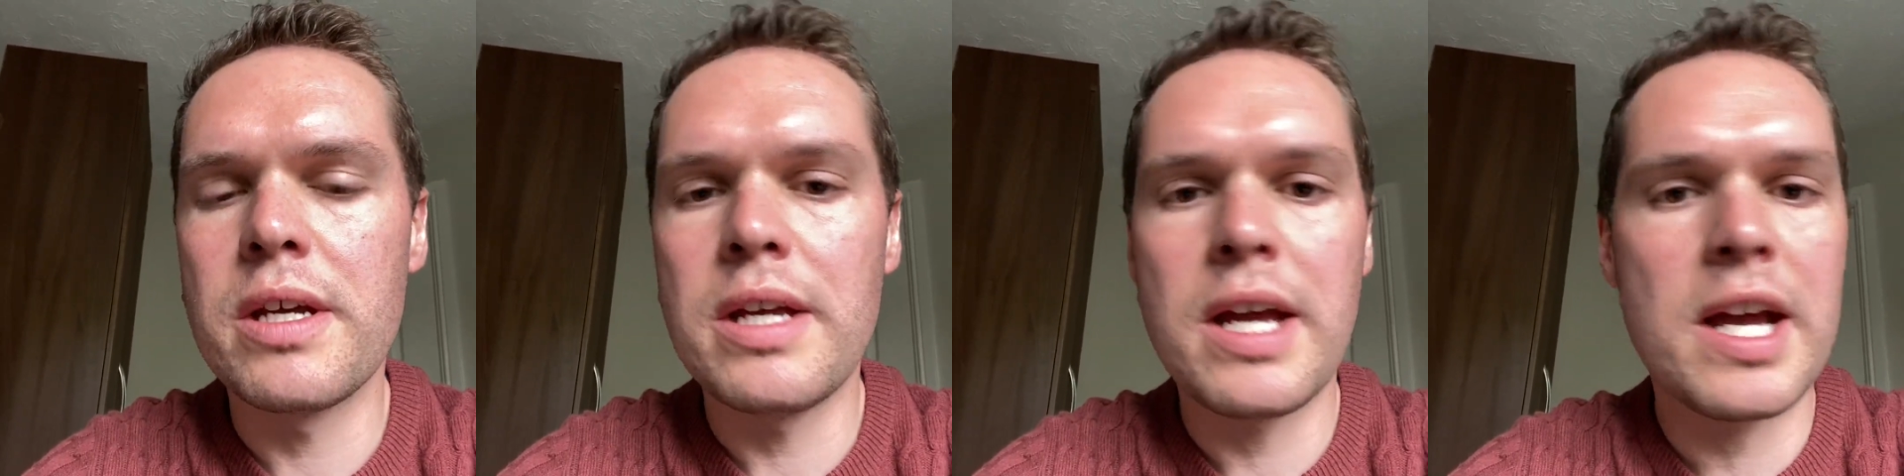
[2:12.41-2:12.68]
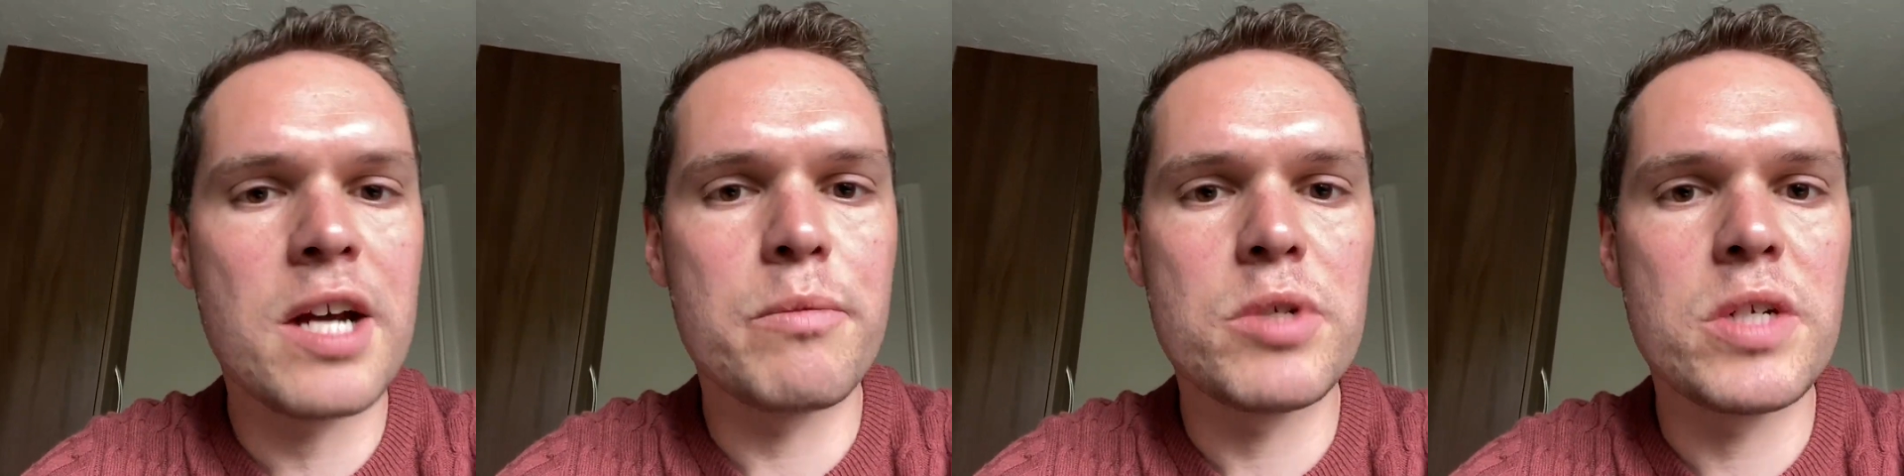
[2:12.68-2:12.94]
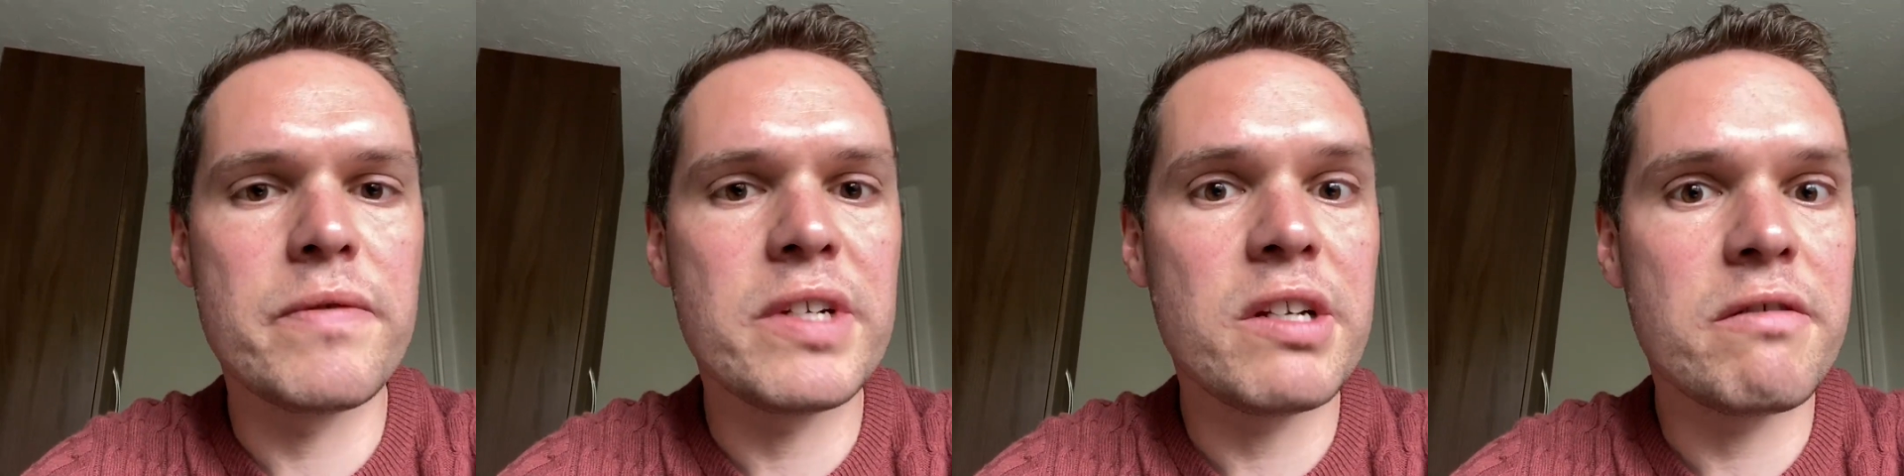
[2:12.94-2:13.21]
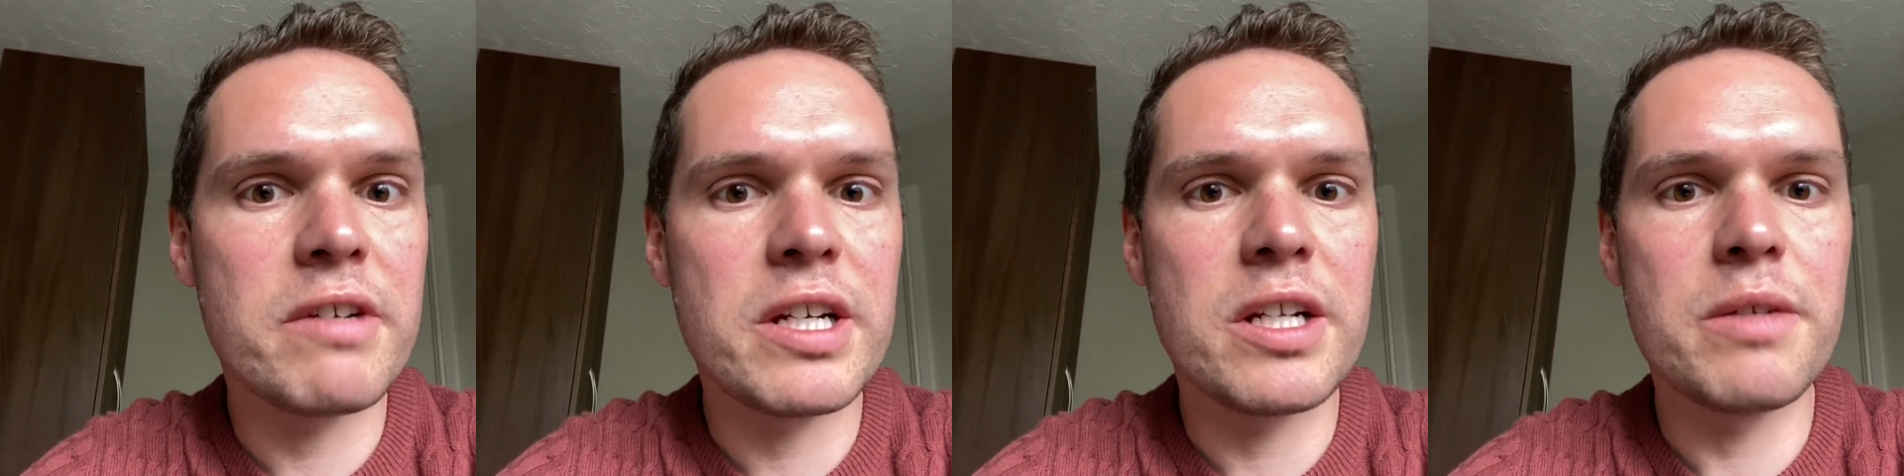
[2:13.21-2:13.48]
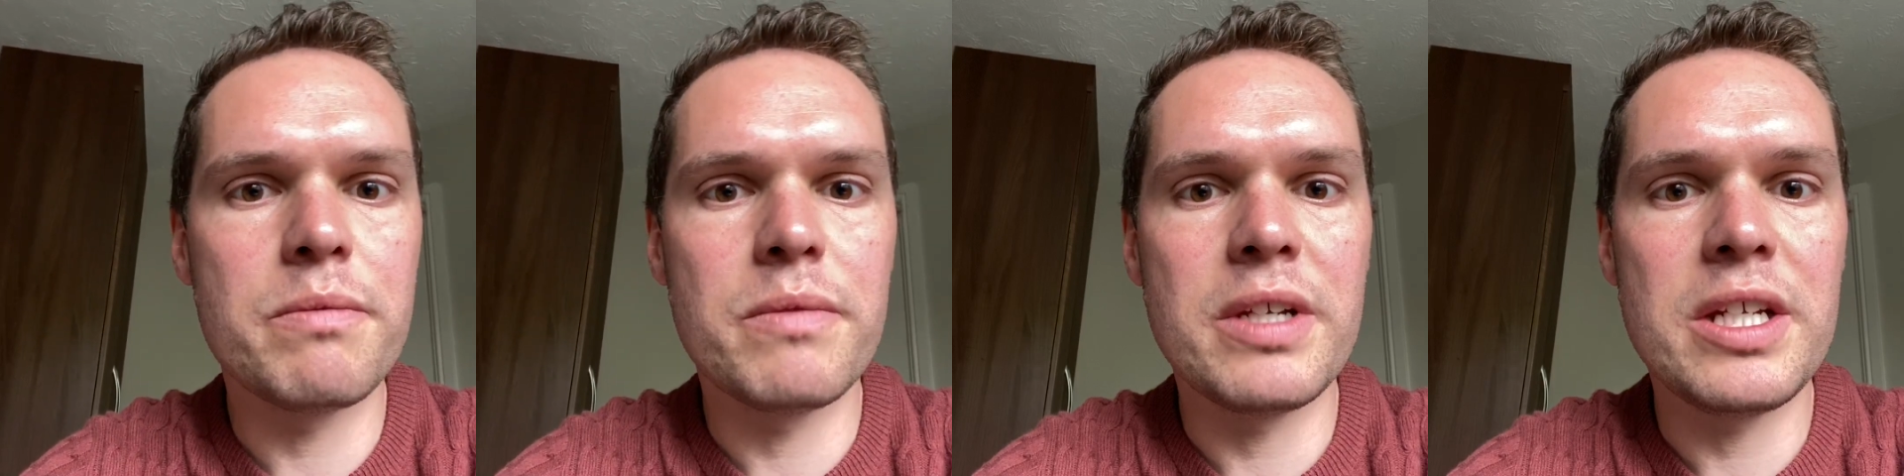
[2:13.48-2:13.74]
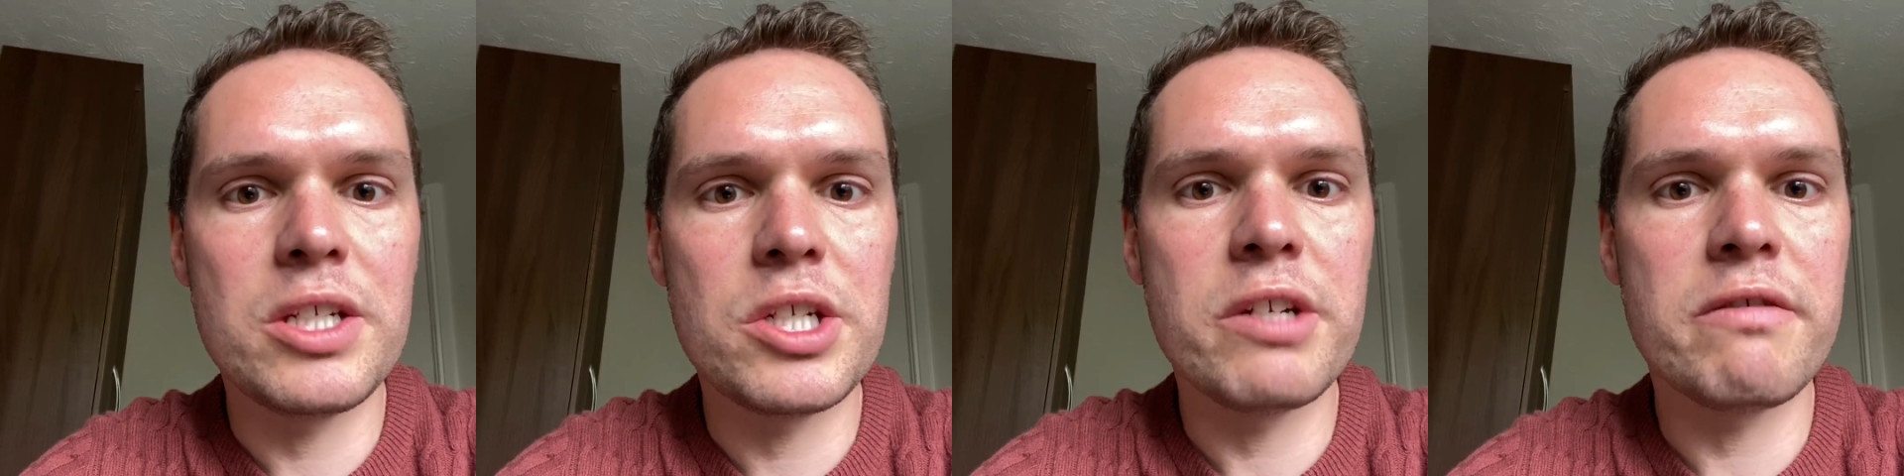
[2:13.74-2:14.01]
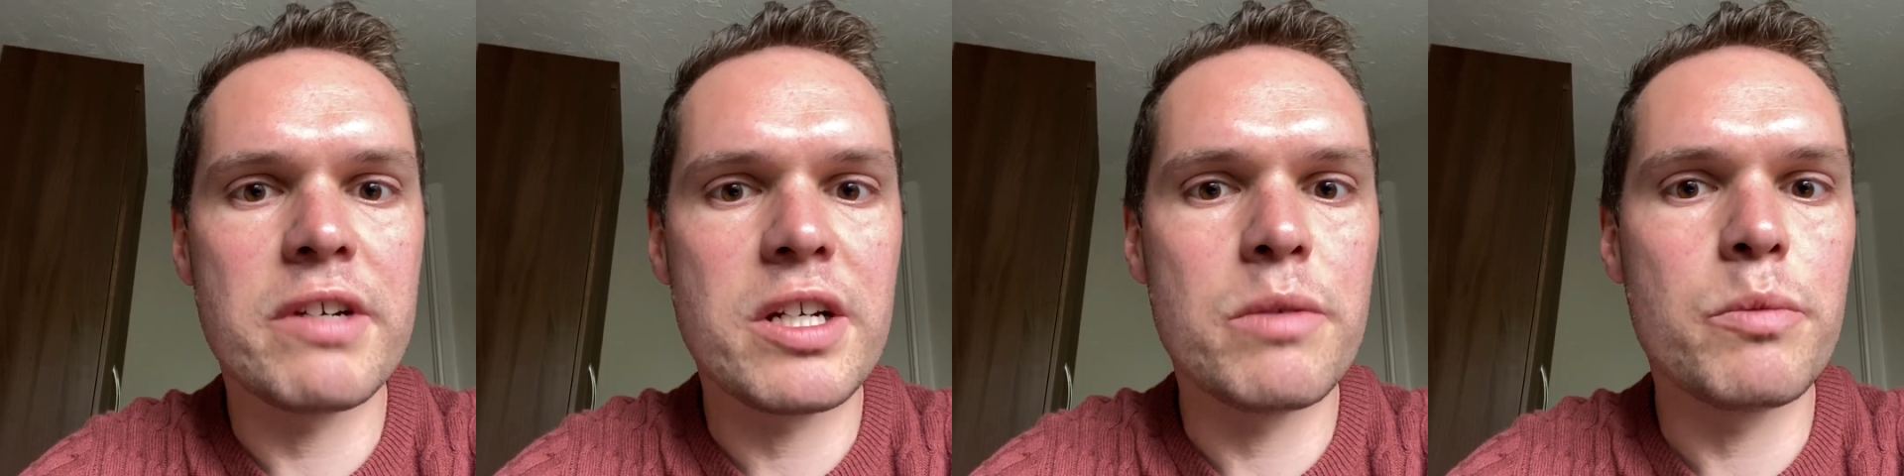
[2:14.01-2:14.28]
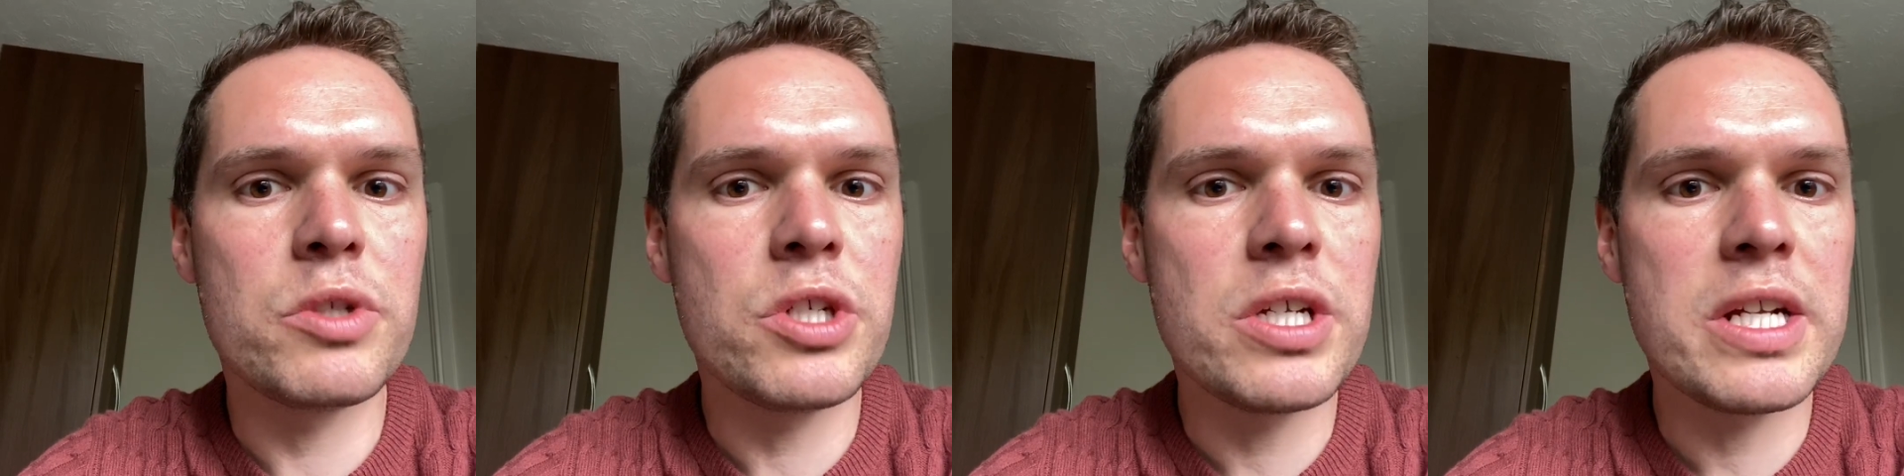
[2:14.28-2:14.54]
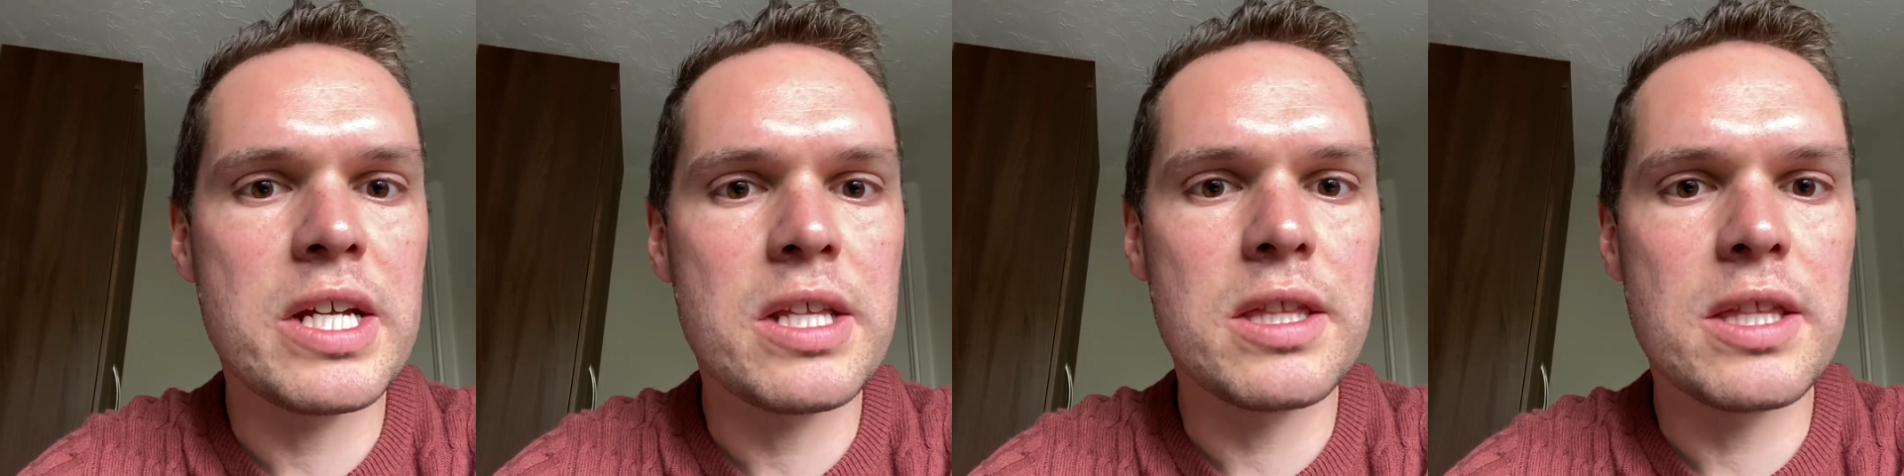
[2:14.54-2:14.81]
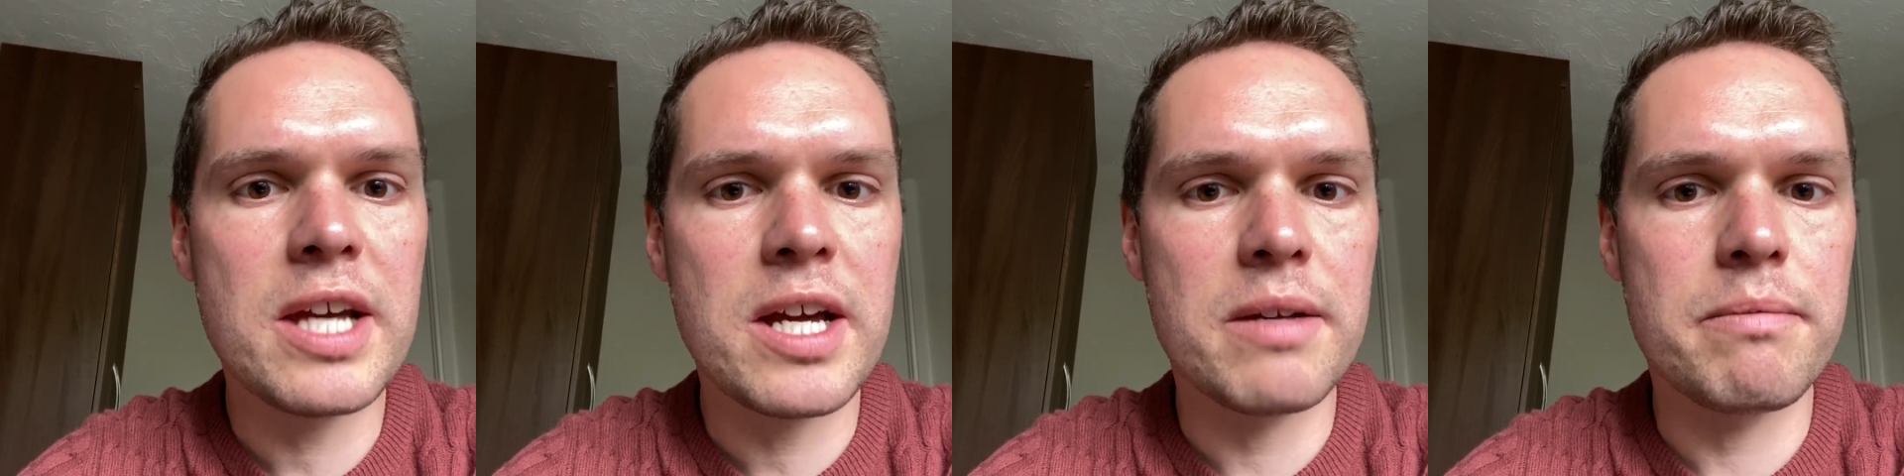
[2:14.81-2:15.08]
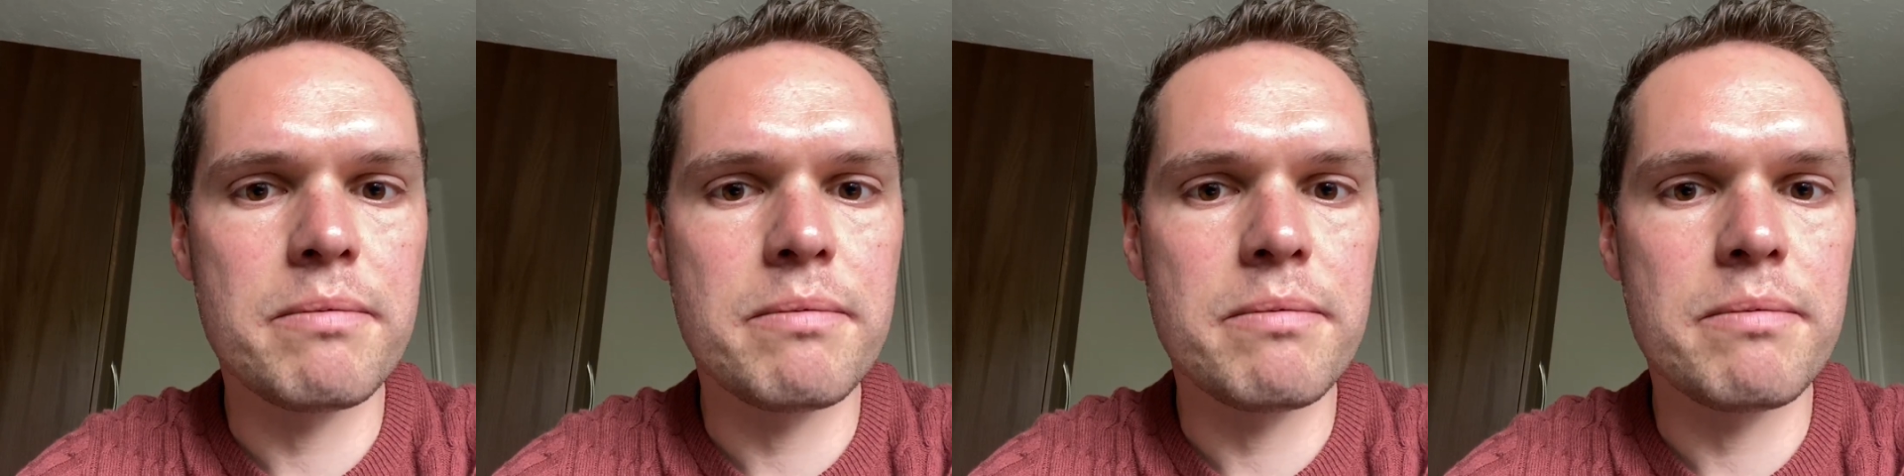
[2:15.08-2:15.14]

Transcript: How much of each ingredient would you need then?